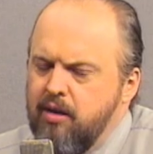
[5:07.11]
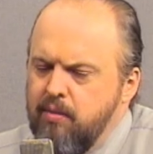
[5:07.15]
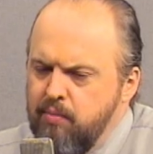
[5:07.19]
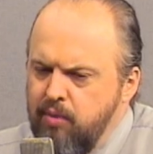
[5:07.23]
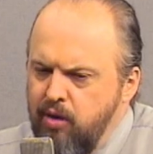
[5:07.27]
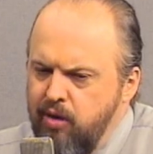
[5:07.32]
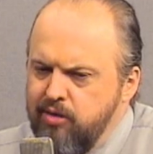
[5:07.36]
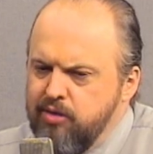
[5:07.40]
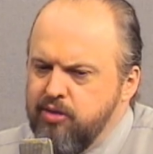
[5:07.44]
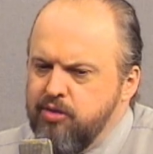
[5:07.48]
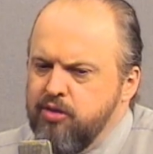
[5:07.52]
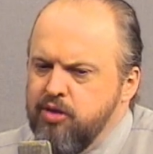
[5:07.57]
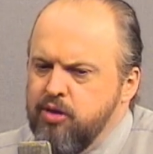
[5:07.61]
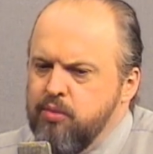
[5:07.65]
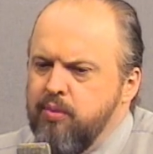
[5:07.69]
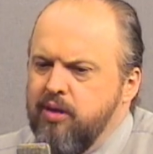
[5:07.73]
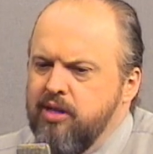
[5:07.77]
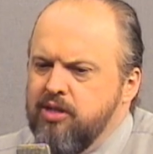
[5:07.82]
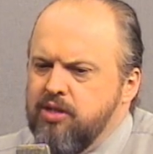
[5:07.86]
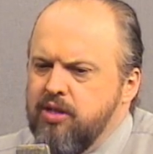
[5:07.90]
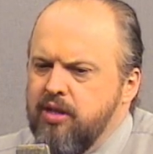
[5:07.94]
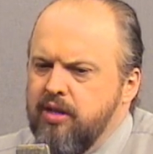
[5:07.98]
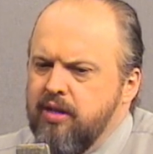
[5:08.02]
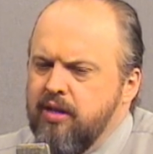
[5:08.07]
composer
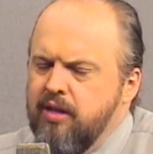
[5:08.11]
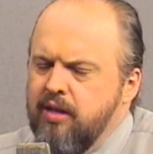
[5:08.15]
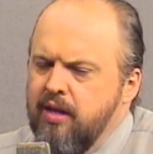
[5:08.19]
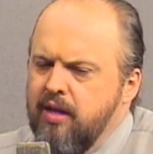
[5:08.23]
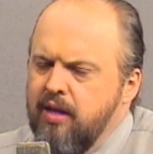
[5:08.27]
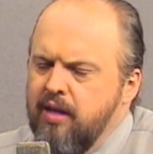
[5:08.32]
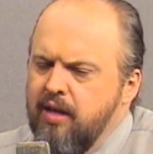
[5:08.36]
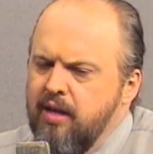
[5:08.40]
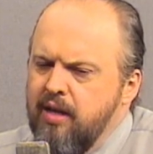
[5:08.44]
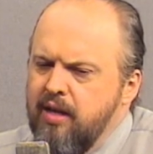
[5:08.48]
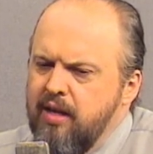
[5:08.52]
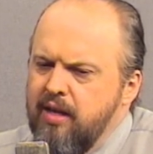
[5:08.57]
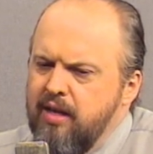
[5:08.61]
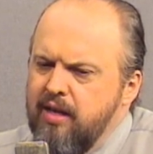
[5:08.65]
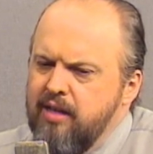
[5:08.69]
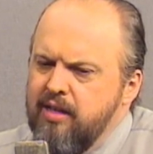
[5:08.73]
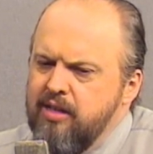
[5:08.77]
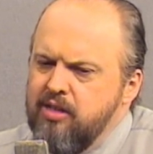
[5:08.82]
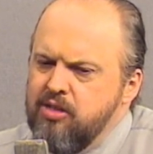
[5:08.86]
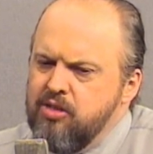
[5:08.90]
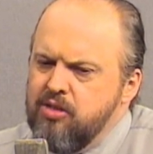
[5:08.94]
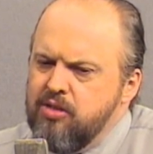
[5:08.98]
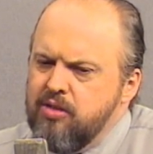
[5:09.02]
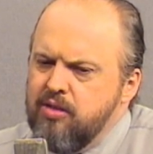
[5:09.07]
especially
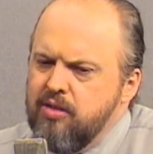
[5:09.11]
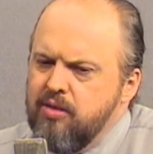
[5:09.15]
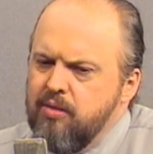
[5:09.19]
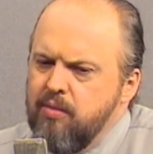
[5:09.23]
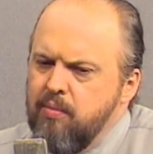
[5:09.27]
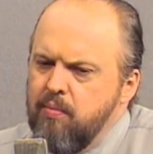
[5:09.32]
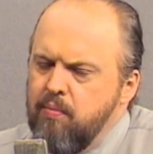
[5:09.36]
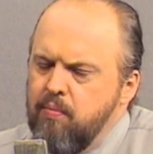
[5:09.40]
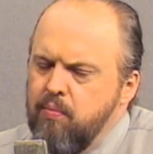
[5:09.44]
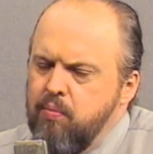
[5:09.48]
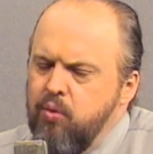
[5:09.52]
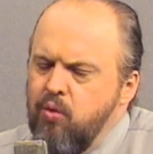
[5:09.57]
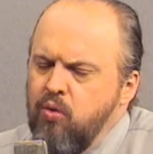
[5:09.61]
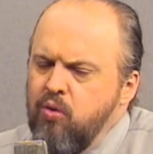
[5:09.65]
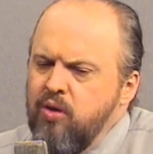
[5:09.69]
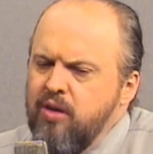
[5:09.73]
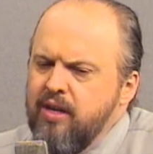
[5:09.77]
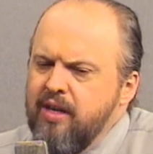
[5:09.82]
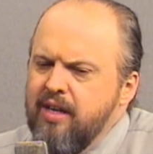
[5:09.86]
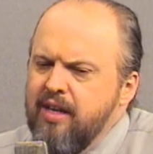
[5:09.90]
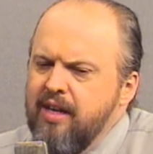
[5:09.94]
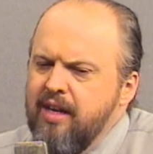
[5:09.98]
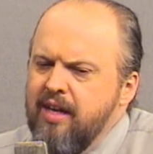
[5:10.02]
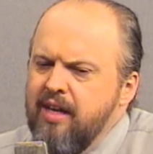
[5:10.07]
is
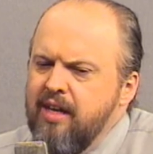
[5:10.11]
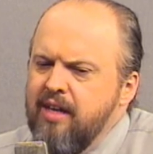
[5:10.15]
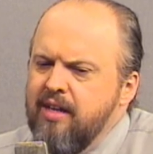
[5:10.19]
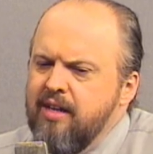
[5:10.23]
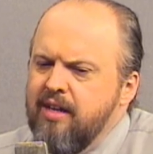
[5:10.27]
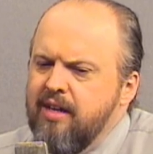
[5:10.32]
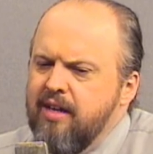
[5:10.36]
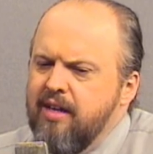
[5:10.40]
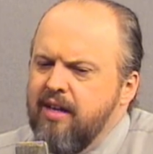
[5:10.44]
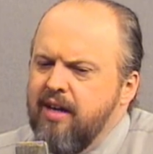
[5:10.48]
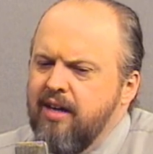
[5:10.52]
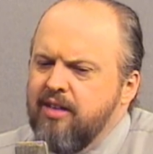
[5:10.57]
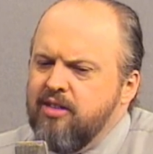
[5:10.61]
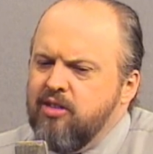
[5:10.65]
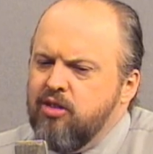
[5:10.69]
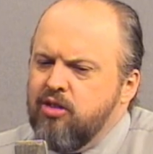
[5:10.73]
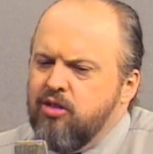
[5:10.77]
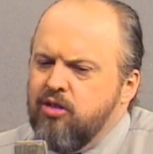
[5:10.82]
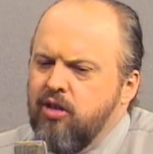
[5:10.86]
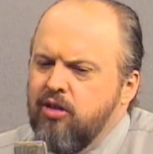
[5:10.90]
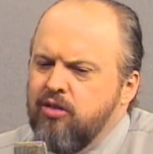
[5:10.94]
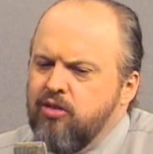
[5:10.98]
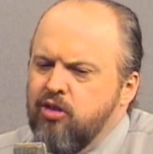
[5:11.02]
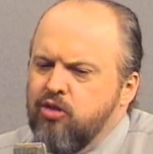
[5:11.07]
pulling in,
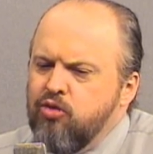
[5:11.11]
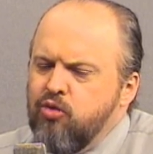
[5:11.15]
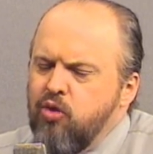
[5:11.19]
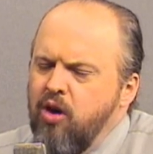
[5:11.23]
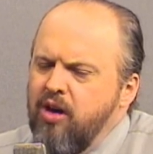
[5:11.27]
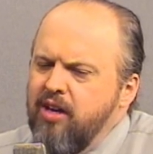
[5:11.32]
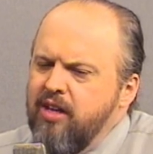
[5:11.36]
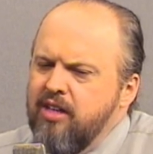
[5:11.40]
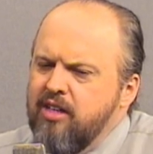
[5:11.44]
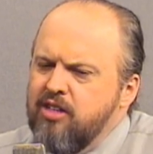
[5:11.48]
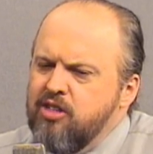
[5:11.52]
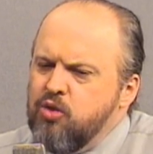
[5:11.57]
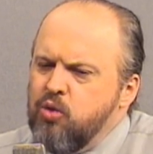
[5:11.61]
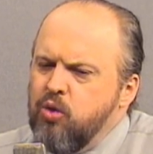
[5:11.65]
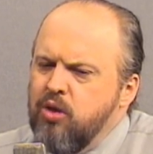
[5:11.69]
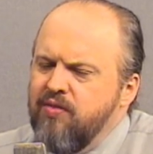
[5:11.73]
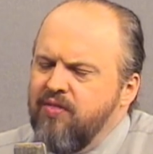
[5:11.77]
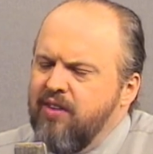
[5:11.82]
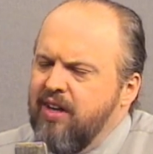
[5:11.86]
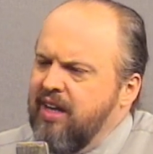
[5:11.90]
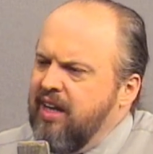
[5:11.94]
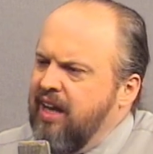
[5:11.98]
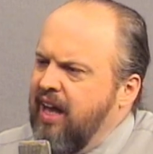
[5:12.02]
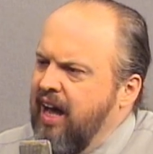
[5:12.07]
they're drawing in a sort of
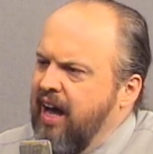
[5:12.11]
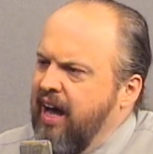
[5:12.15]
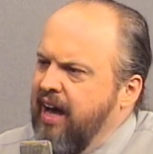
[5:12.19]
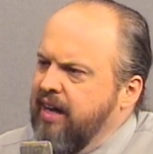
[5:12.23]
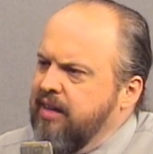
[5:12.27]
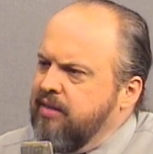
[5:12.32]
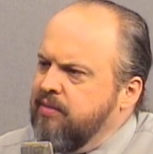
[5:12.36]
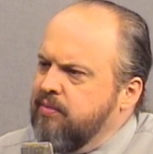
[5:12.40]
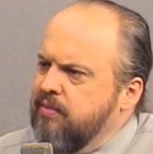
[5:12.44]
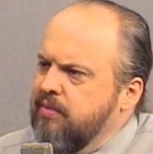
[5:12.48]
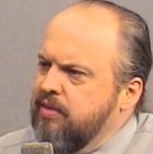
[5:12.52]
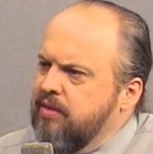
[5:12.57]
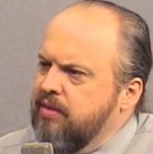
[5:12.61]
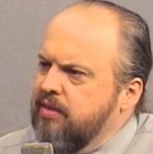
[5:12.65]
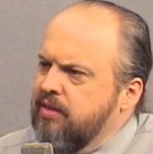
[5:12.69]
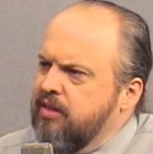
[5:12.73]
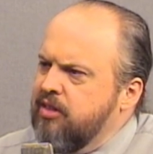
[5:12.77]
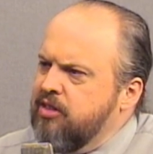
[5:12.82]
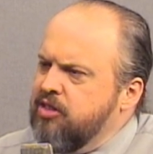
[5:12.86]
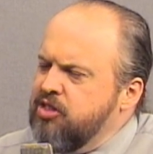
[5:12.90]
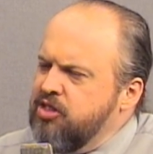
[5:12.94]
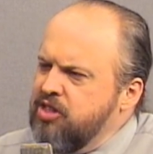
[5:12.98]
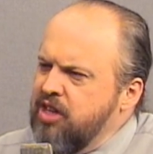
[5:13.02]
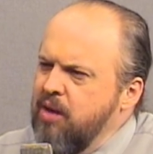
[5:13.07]
a line.
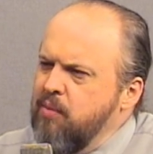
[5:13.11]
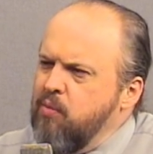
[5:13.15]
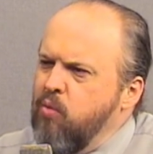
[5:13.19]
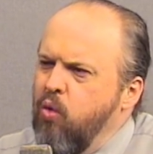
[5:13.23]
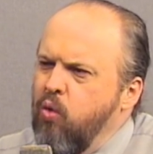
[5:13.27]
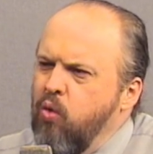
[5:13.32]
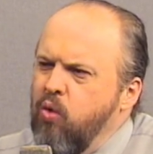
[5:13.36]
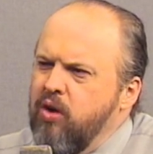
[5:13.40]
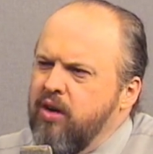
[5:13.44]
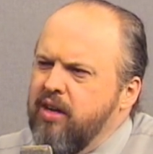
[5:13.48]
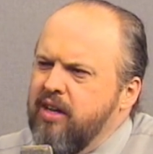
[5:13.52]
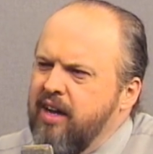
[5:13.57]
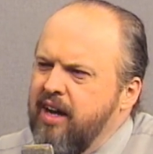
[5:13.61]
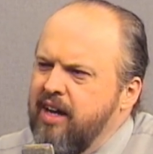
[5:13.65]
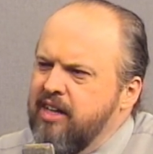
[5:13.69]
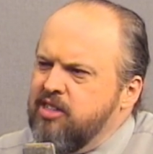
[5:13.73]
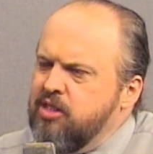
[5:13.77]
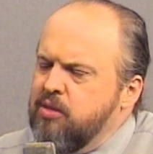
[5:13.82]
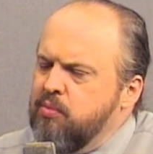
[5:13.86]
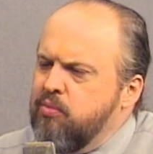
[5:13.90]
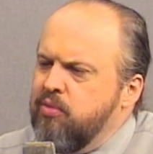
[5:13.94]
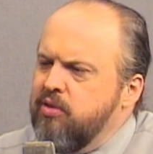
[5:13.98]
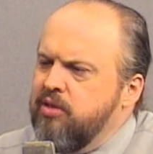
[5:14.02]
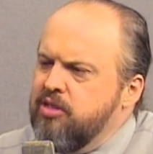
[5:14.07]
There's some
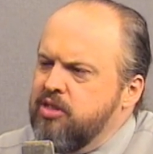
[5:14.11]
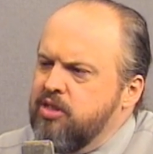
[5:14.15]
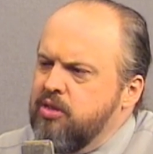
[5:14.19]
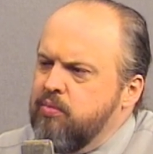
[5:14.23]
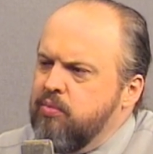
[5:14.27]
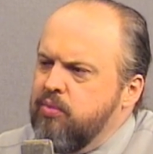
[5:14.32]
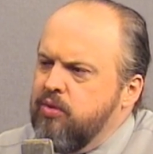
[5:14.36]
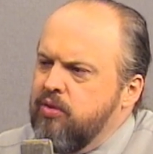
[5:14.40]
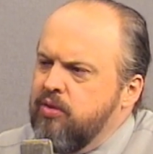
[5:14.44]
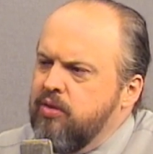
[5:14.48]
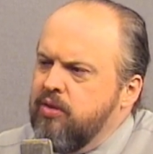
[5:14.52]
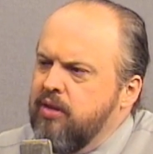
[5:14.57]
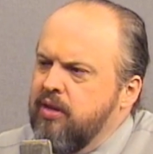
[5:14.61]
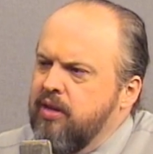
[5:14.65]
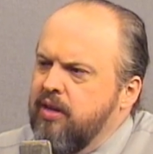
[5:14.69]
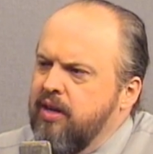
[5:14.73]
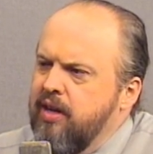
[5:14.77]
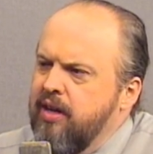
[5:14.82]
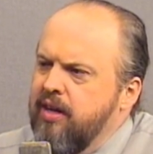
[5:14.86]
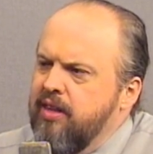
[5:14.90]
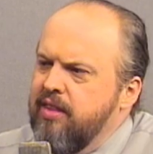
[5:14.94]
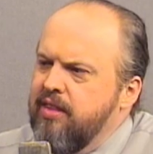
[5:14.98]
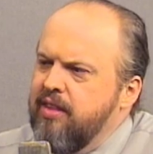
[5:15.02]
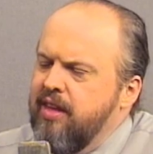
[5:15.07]
organizing principle
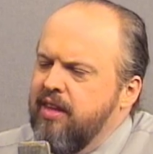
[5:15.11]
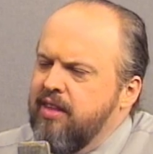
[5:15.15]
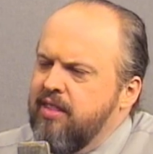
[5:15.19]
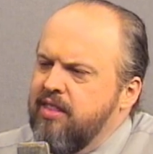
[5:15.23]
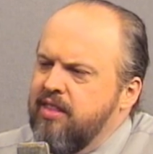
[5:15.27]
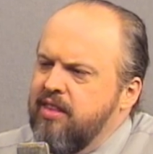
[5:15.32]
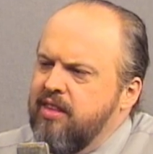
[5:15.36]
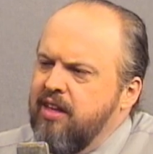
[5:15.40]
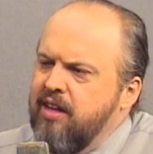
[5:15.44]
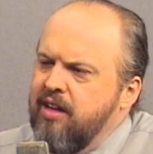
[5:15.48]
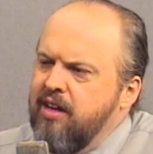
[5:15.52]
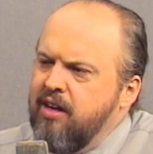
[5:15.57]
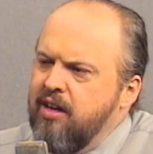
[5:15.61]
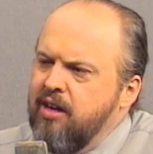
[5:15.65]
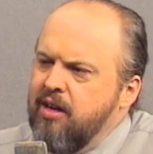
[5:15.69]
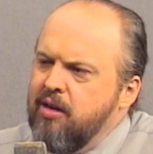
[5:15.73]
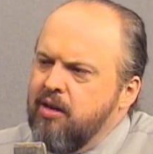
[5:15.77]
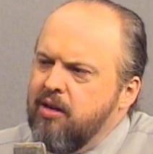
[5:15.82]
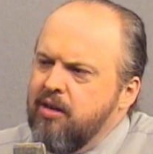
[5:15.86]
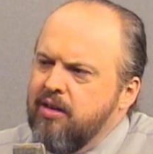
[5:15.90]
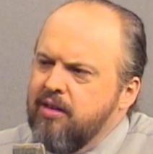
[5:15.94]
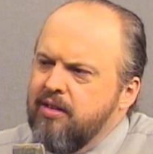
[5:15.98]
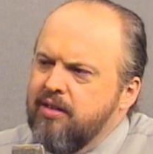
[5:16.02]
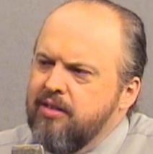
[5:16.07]
that
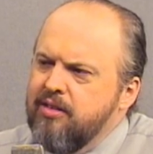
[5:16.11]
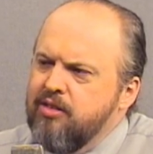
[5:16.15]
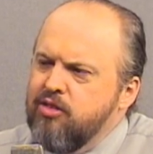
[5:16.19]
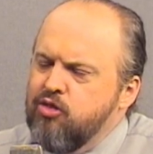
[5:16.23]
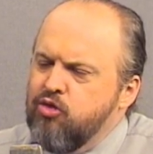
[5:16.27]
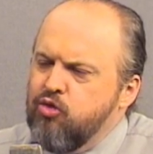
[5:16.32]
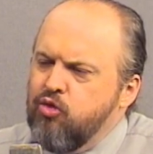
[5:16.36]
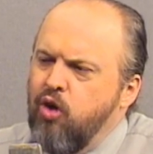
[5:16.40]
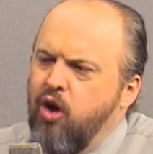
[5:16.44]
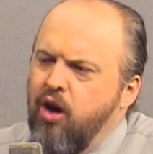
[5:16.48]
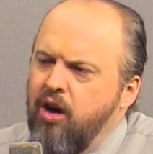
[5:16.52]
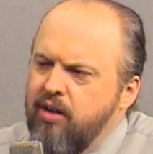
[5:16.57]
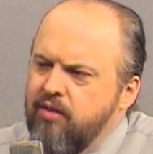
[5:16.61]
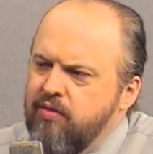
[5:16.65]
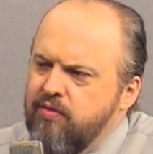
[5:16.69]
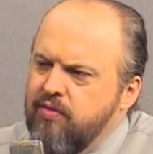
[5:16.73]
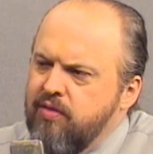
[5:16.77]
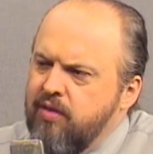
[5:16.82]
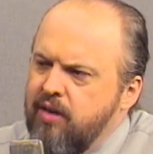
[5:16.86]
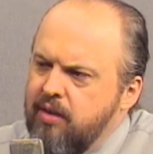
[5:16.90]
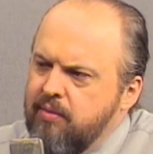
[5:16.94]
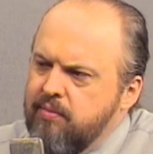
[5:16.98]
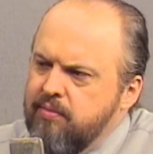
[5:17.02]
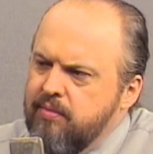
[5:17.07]
they're drawn
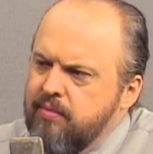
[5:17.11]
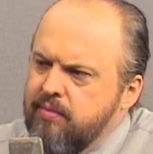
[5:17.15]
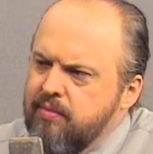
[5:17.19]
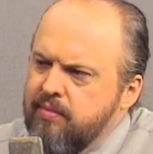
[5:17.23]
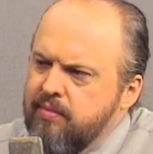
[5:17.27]
from.